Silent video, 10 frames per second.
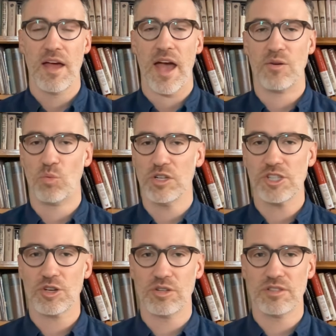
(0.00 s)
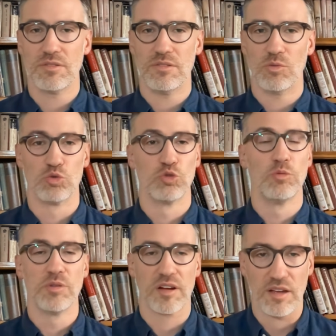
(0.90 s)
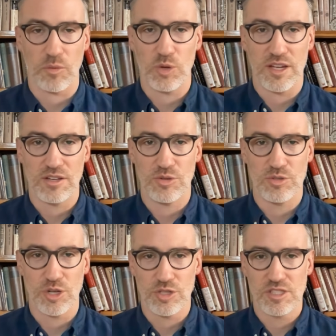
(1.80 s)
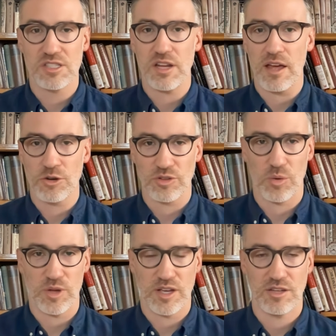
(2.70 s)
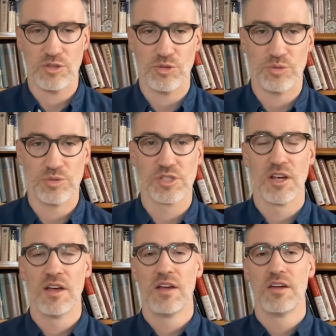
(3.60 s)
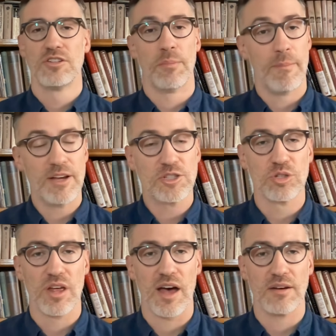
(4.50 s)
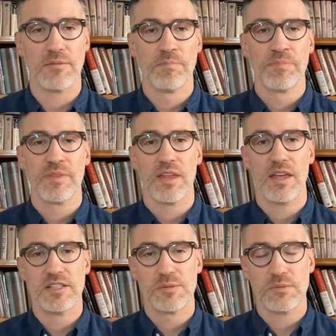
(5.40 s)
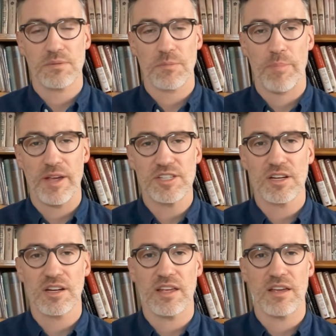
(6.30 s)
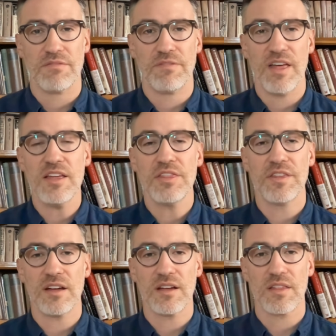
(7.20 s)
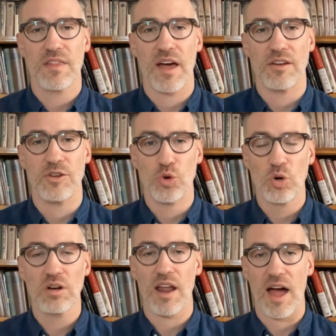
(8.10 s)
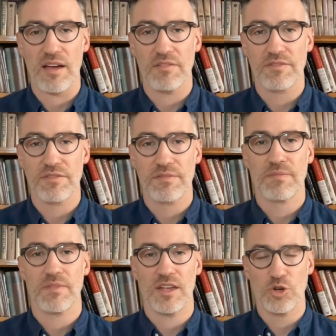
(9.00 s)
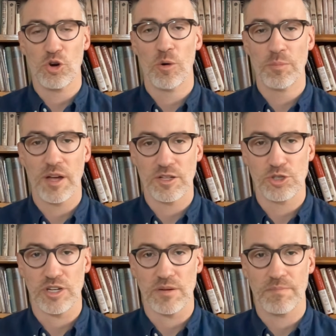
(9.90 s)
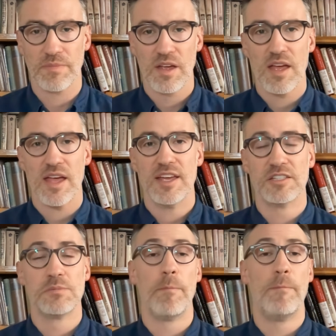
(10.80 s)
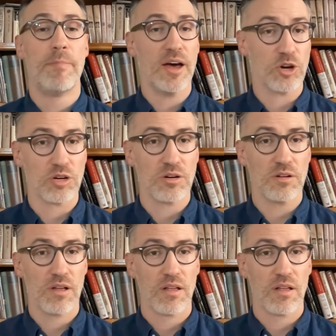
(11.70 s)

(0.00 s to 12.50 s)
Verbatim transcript: And what's a good rubric that we can use, a good standard that we can use to measure that? It's basically if they think that your life in your home country is better